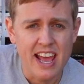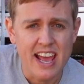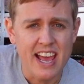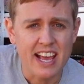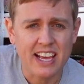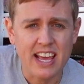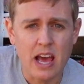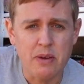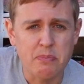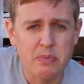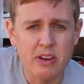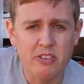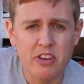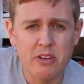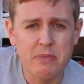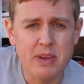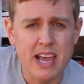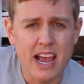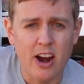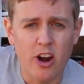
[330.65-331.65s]
it kept giving
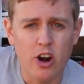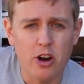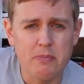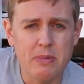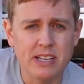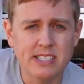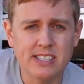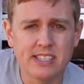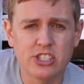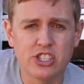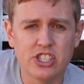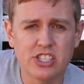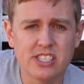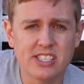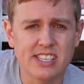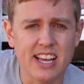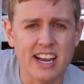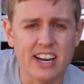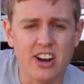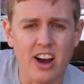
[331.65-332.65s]
me error messages
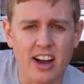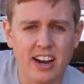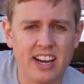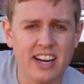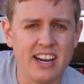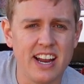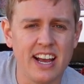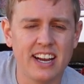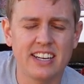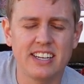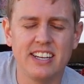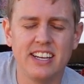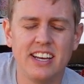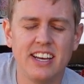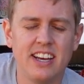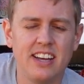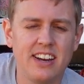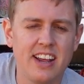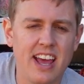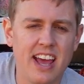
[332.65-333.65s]
saying not
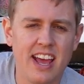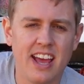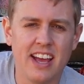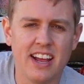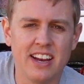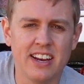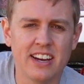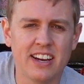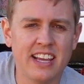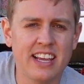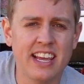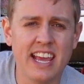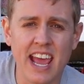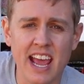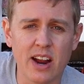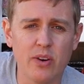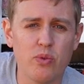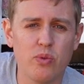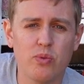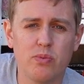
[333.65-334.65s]
connected and
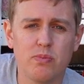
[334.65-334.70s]
can't